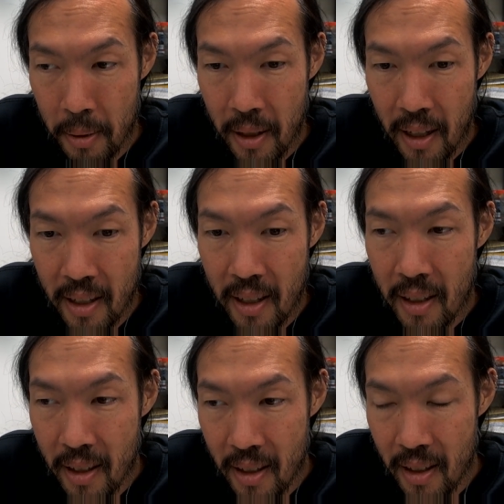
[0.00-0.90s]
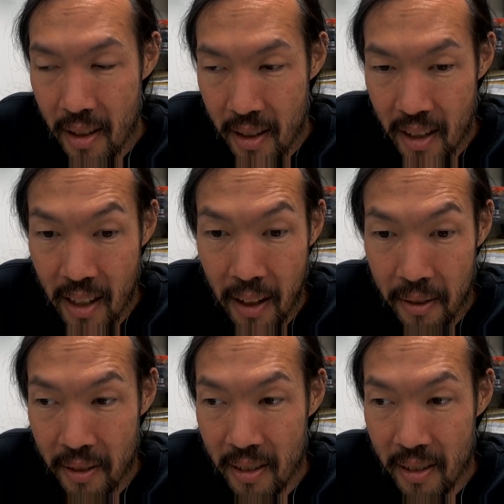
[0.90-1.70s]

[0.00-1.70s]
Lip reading: 19th, and out.